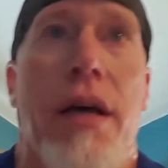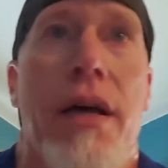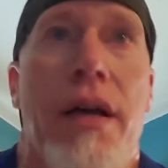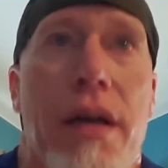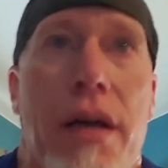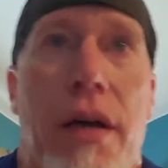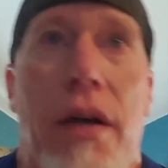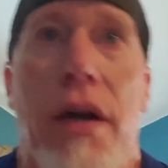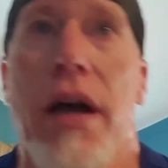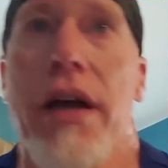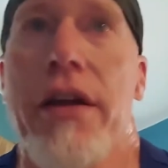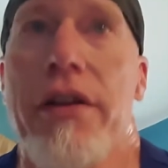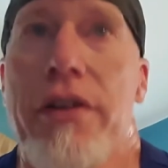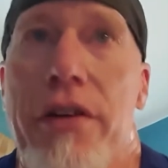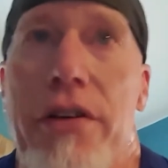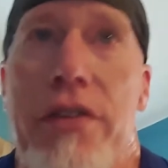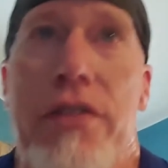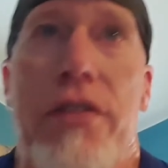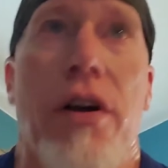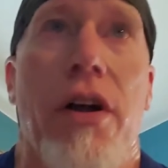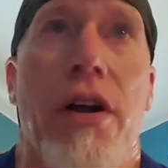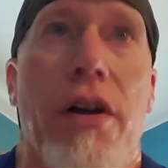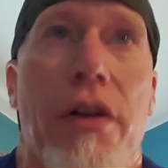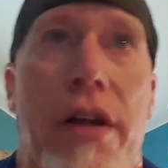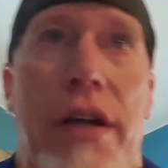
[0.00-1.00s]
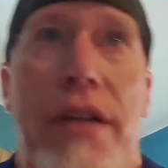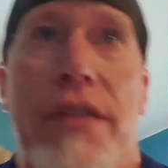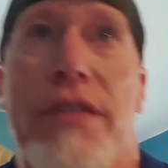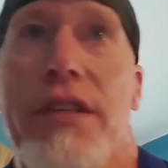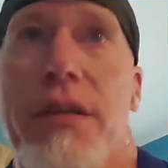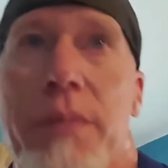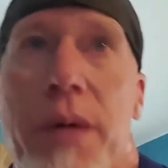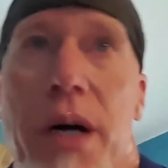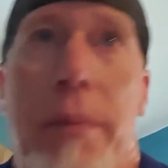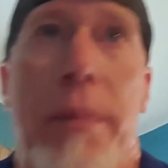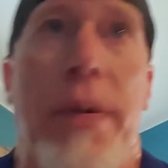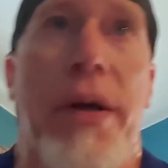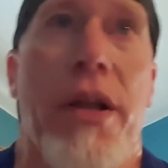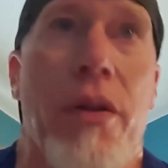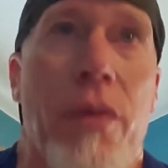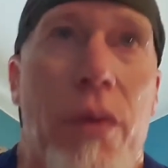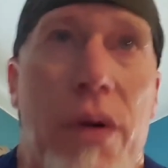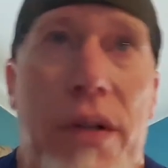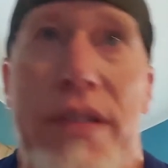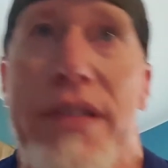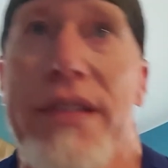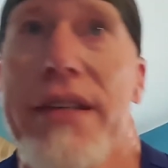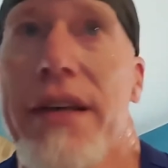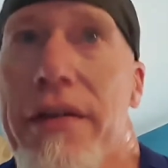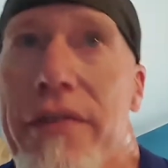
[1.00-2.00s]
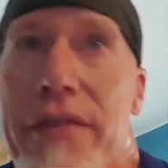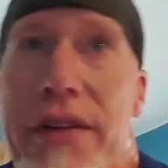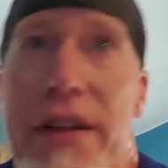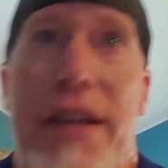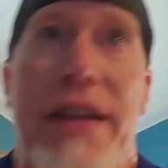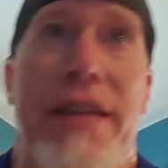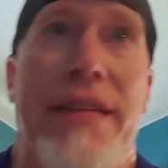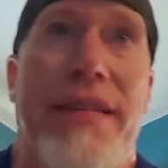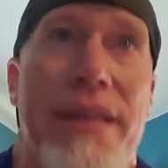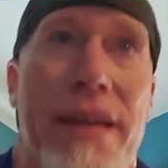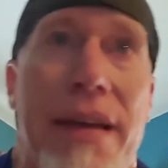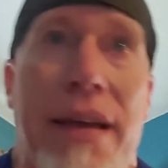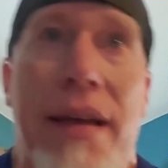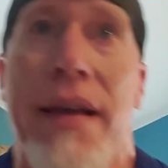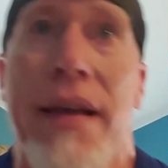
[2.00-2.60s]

Alright, notice the heart rate's come up in 170s.